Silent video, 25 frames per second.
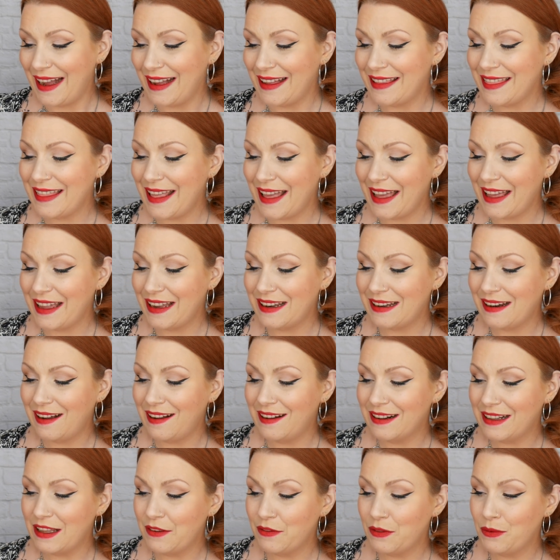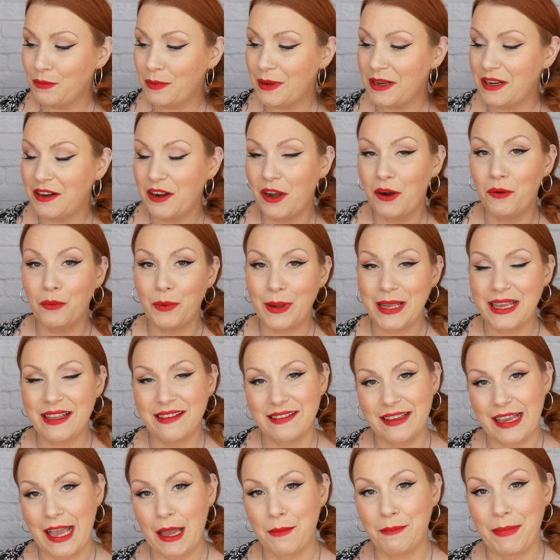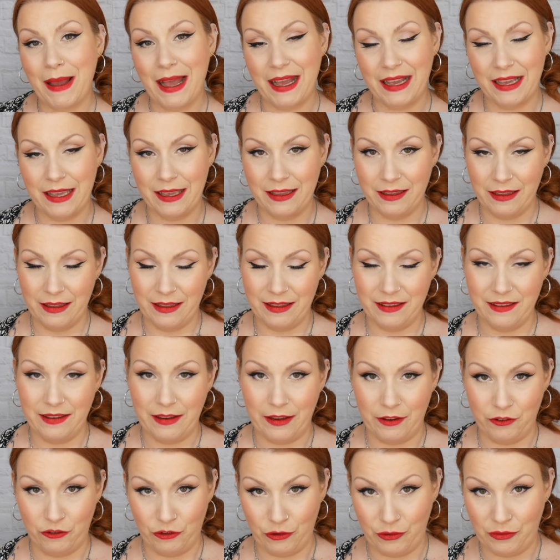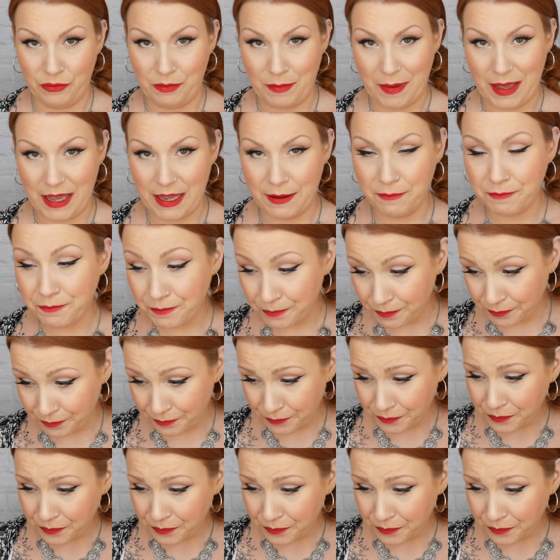and then I'll give the winner a week to get back in touch with me.